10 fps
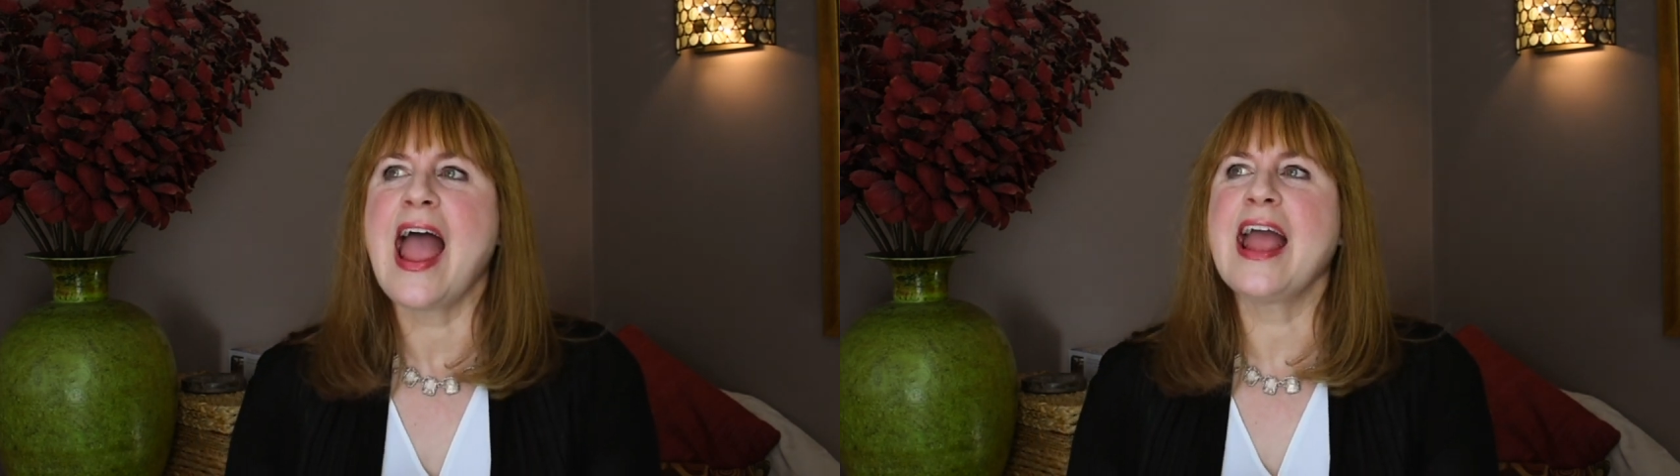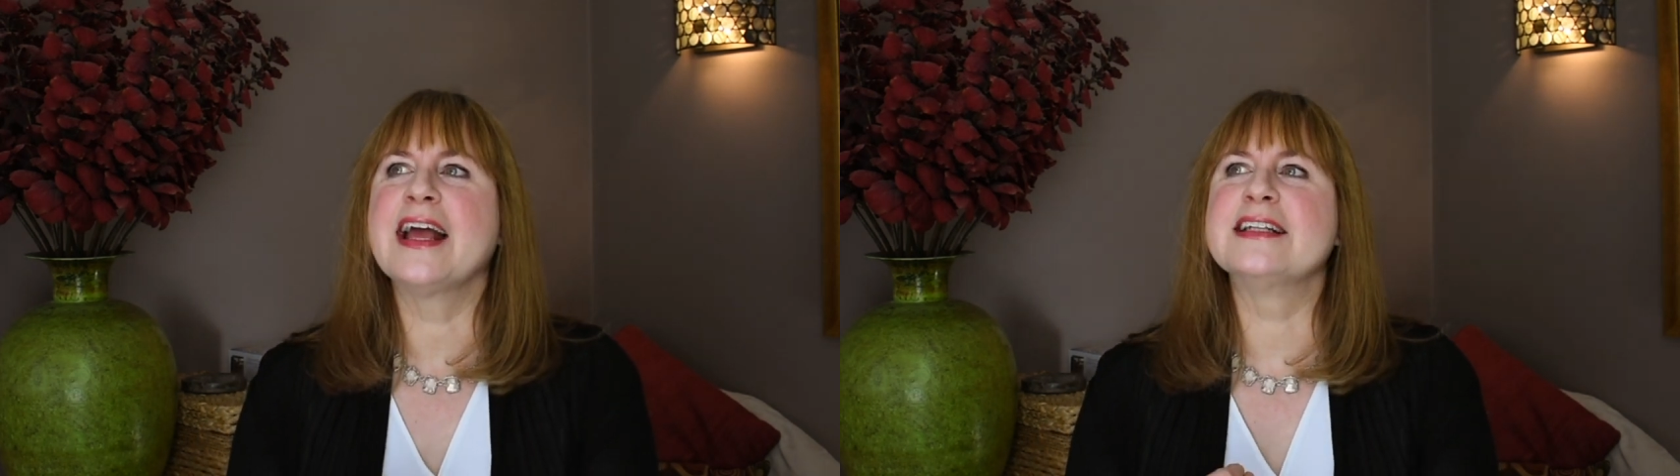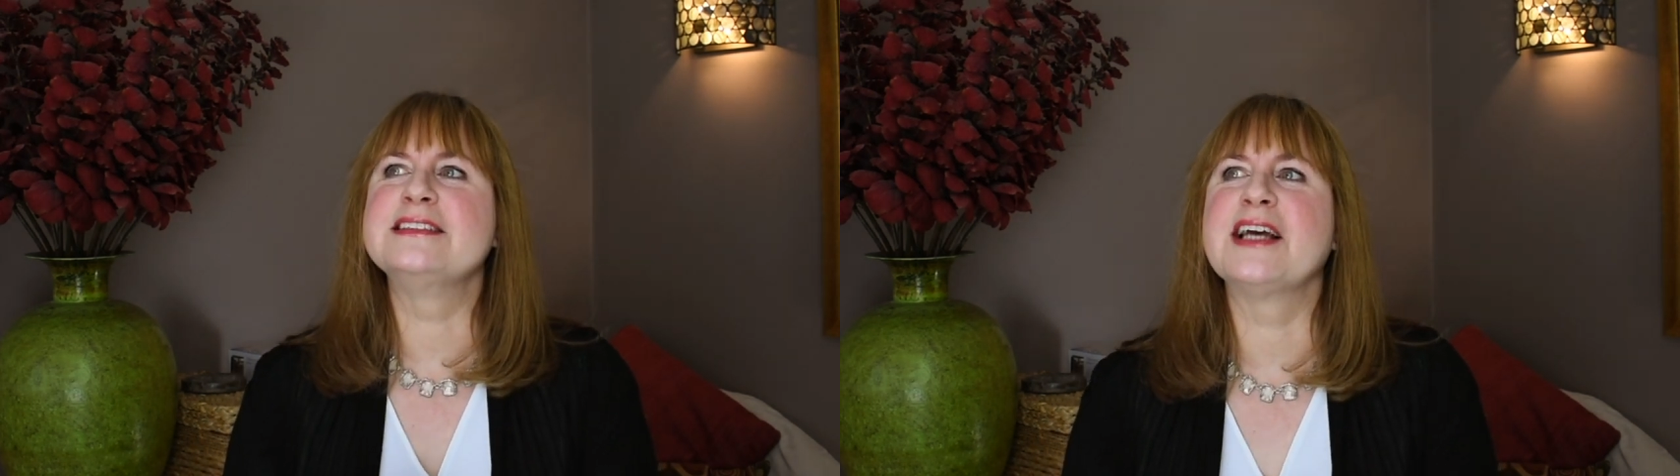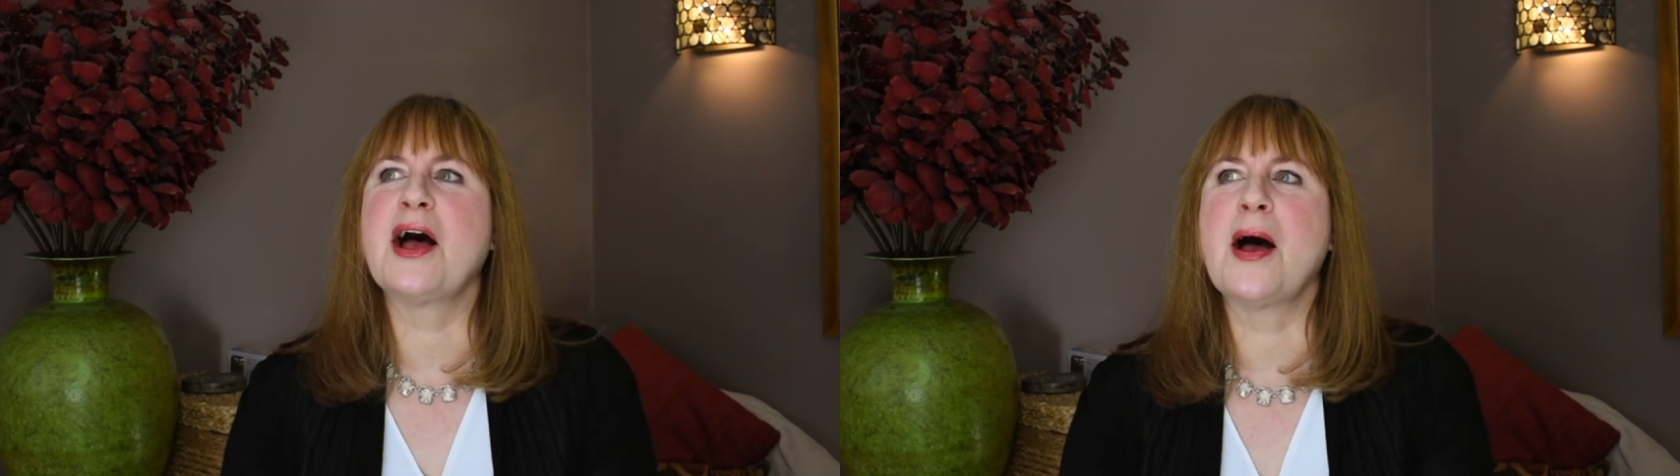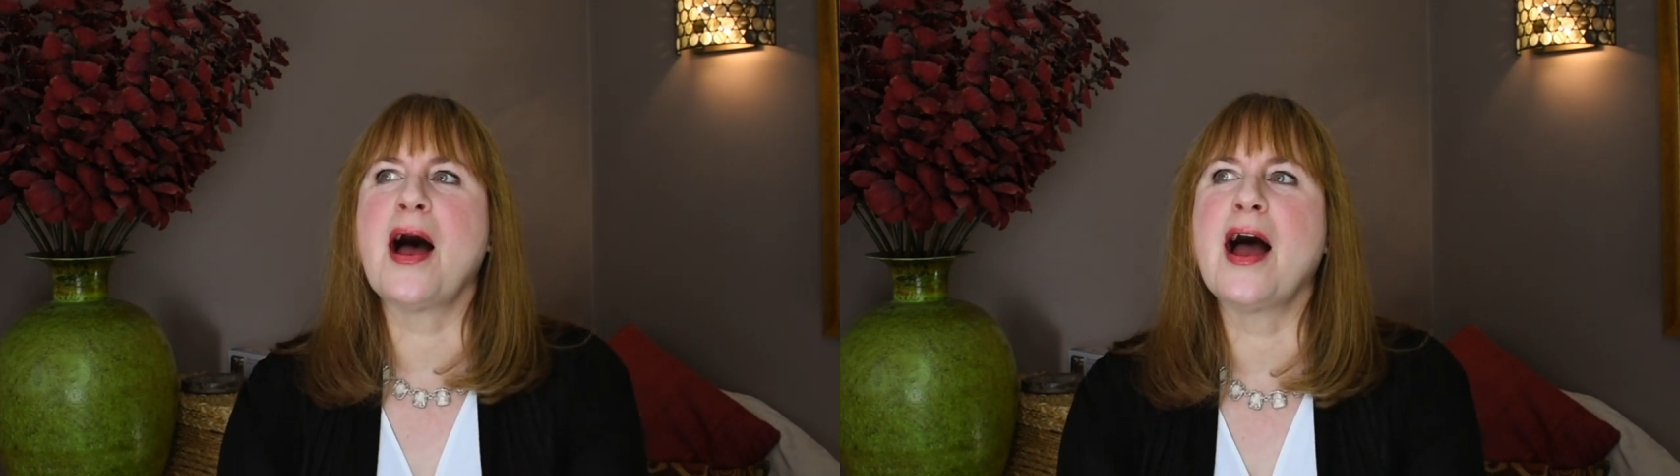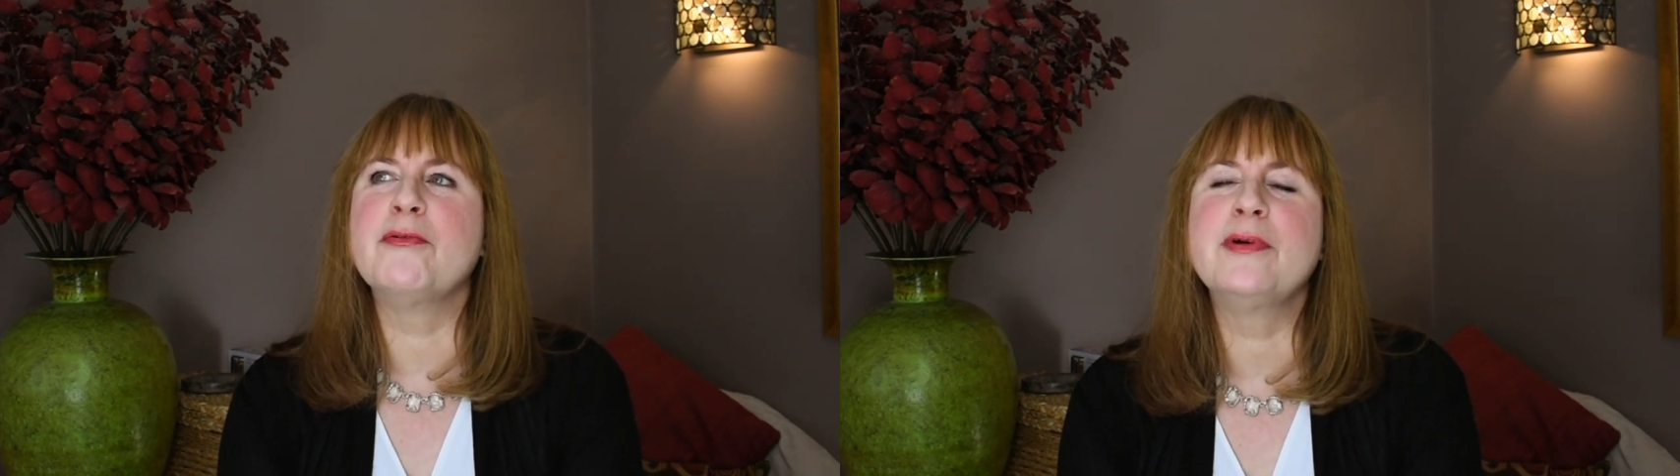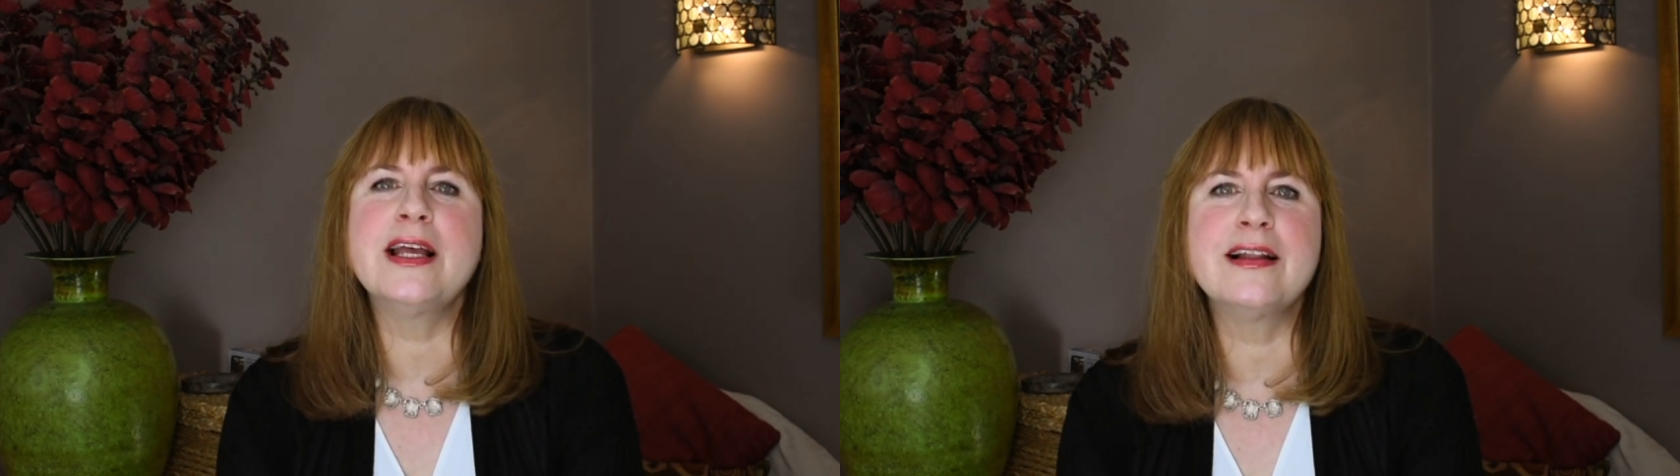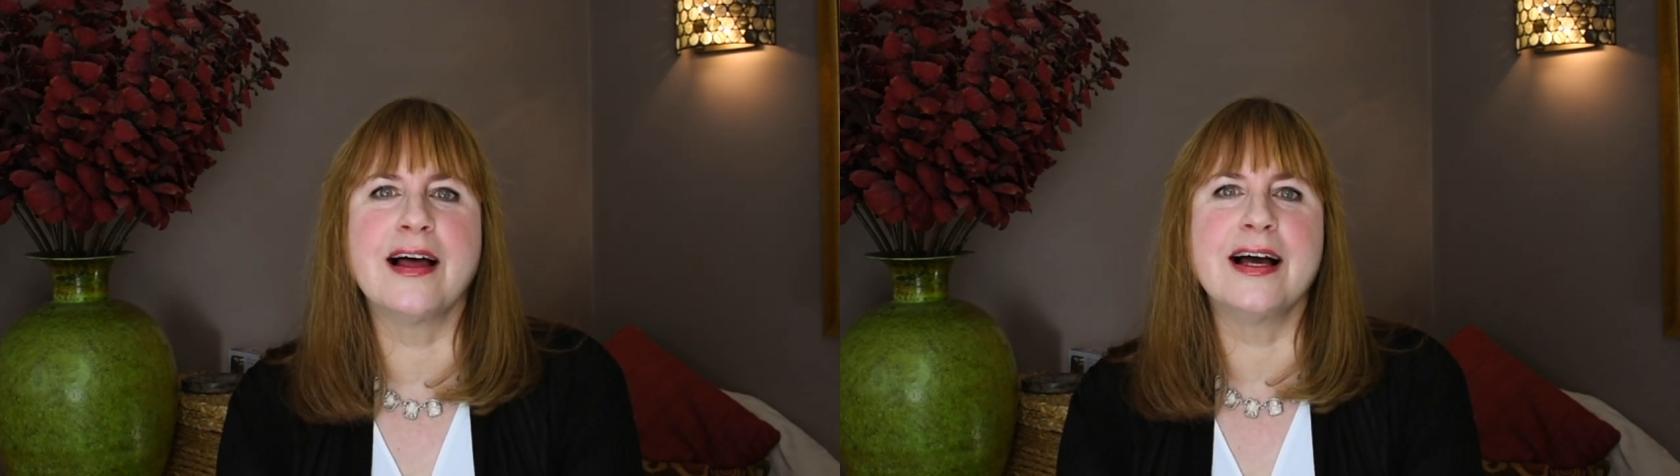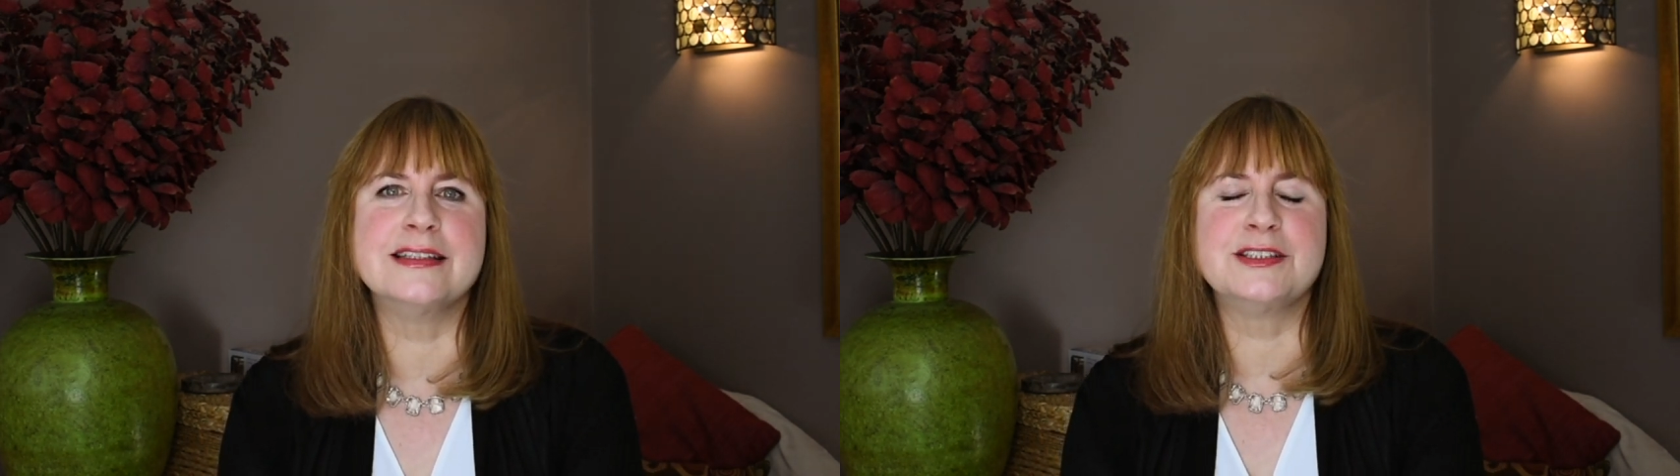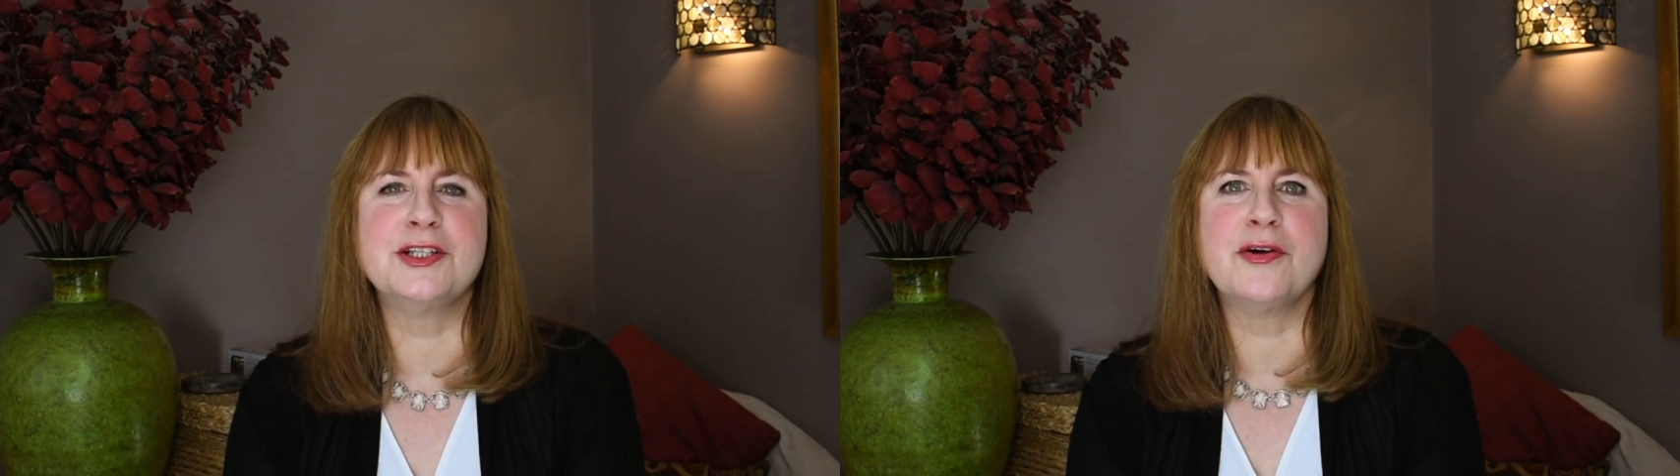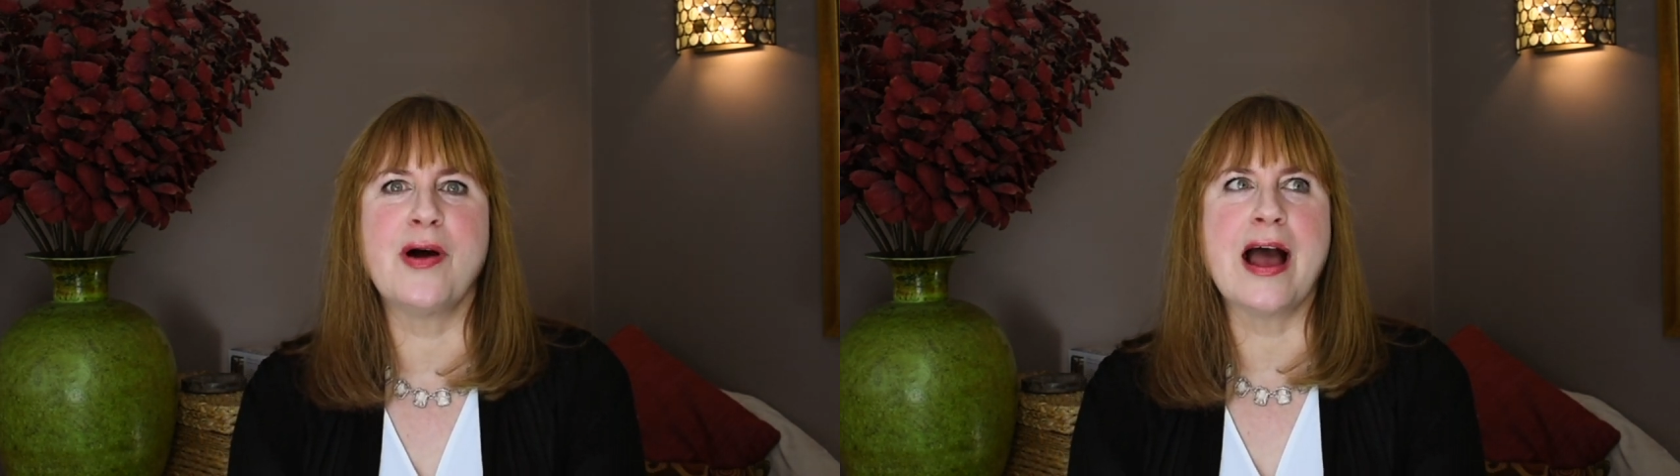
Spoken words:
And I realized, you know,